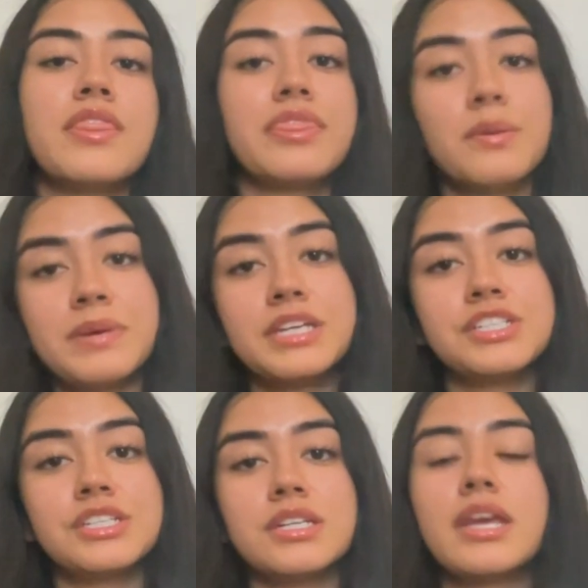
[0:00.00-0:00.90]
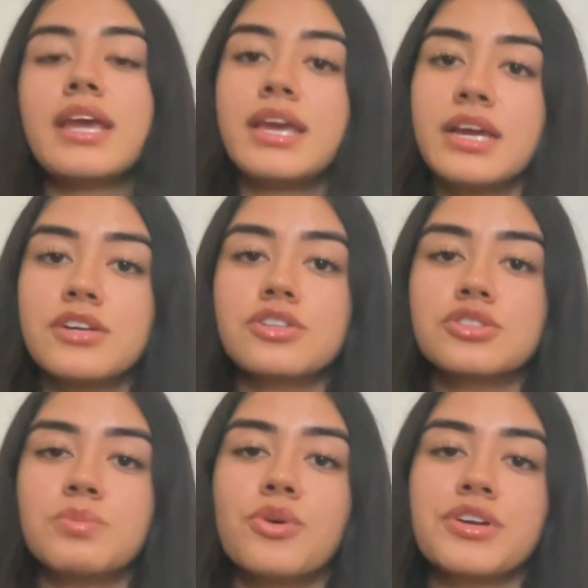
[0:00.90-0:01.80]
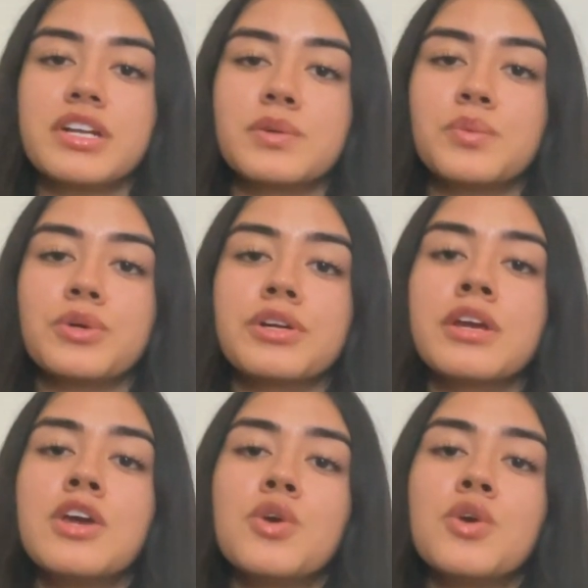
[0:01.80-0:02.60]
the patient, and her support network